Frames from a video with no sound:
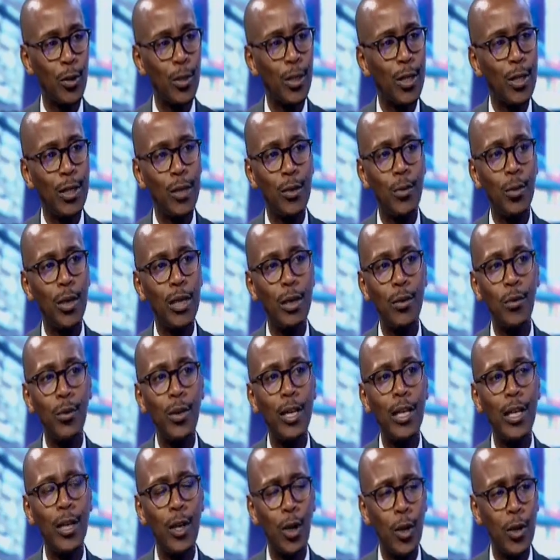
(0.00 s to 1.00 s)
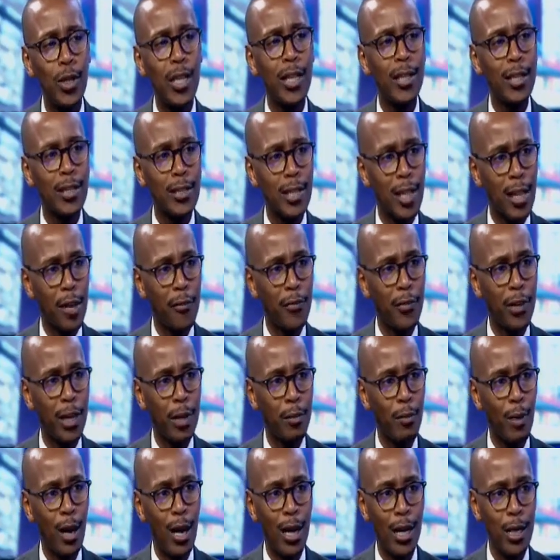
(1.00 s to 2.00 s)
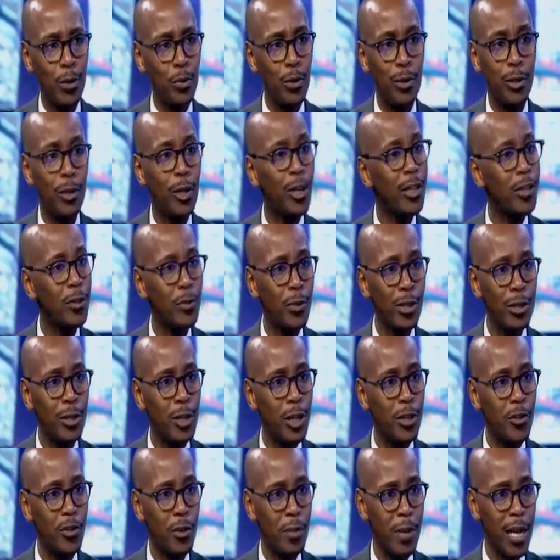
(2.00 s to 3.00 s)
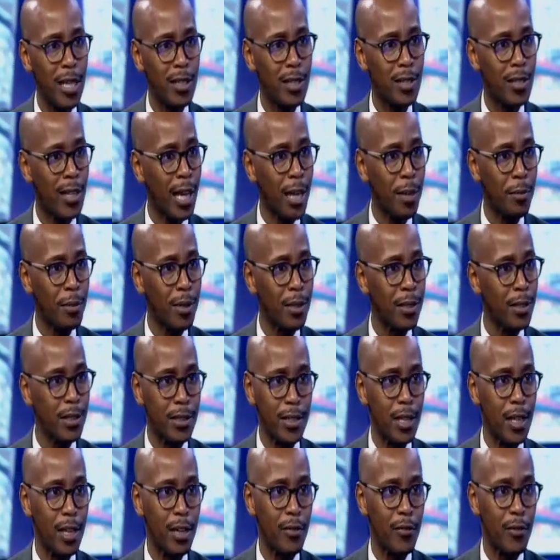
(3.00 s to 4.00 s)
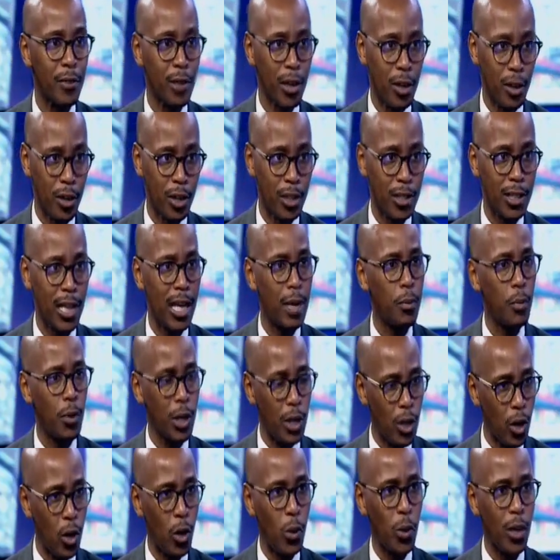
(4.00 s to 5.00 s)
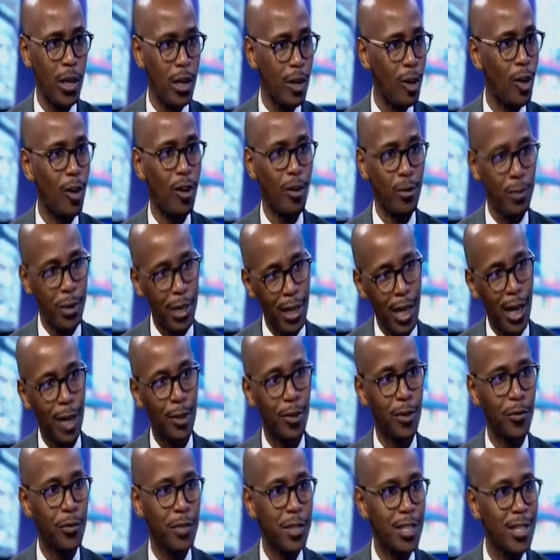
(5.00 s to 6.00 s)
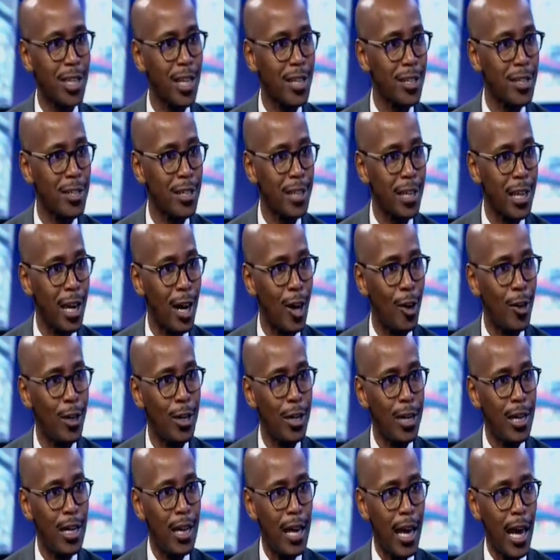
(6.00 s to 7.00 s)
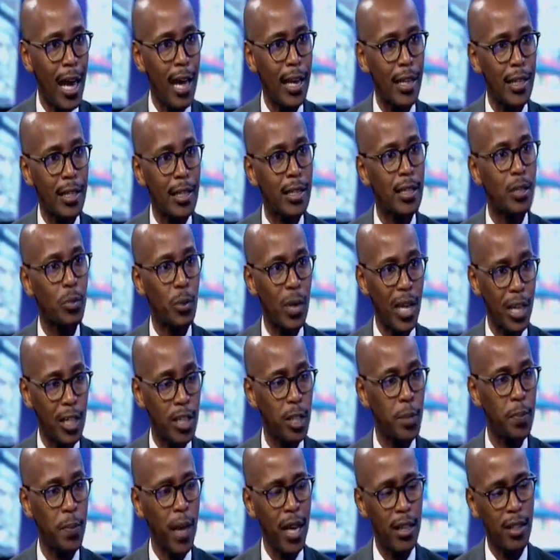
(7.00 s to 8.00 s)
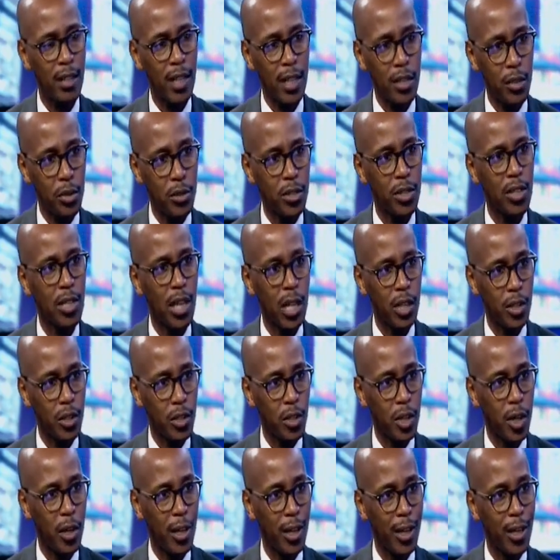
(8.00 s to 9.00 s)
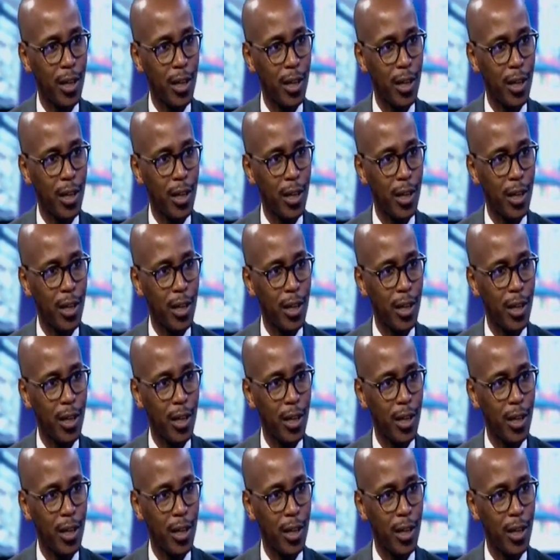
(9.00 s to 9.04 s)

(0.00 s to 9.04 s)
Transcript: we know that the South African market will not remain stagnant for a long time. We know we're out of recession now, and we expect that to start growing.